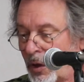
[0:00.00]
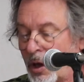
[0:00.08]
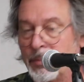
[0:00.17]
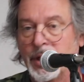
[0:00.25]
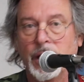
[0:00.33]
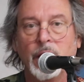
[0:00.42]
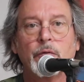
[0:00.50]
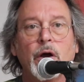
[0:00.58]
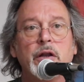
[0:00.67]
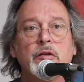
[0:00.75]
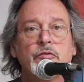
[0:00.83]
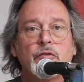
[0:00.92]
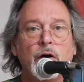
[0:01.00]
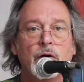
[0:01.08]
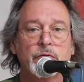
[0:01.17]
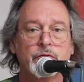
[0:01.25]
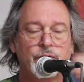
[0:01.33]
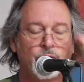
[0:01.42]
I began writing
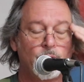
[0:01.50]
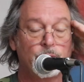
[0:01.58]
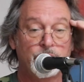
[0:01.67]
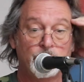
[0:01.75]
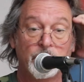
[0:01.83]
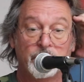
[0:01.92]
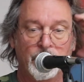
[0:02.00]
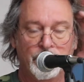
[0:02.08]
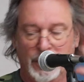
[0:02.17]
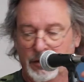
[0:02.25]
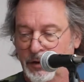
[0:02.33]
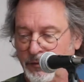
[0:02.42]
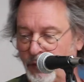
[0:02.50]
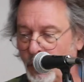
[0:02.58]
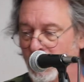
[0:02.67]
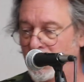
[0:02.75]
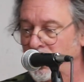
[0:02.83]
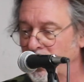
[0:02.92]
songs specifically
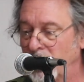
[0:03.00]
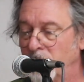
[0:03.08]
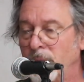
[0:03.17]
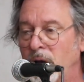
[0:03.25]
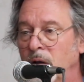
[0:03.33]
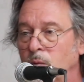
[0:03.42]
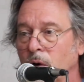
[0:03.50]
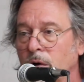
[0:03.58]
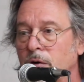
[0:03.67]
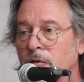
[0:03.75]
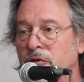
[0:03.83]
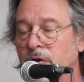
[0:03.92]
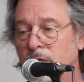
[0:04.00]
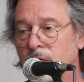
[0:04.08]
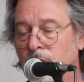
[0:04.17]
for the United Mine Workers in